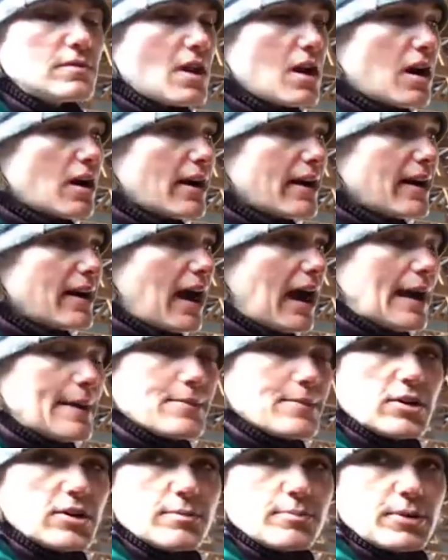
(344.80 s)
All right,
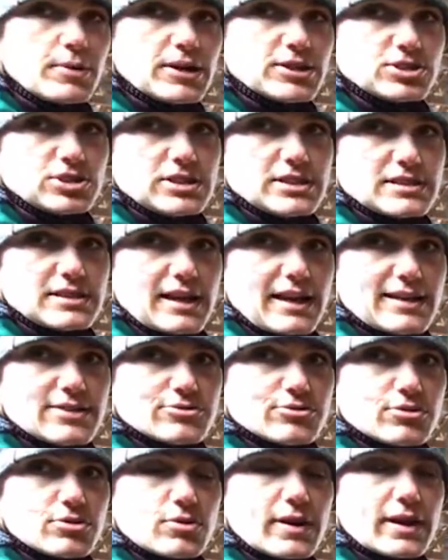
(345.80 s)
I'm gonna brush these guys
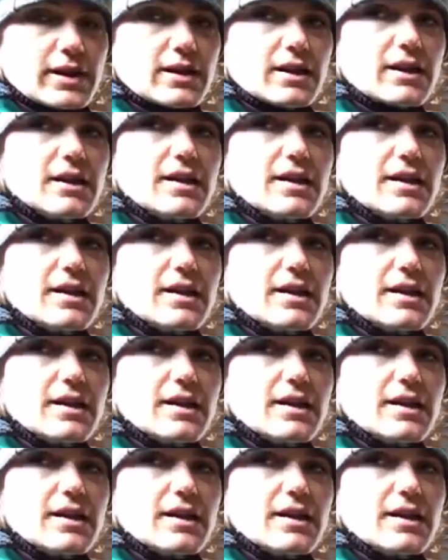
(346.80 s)
real quick.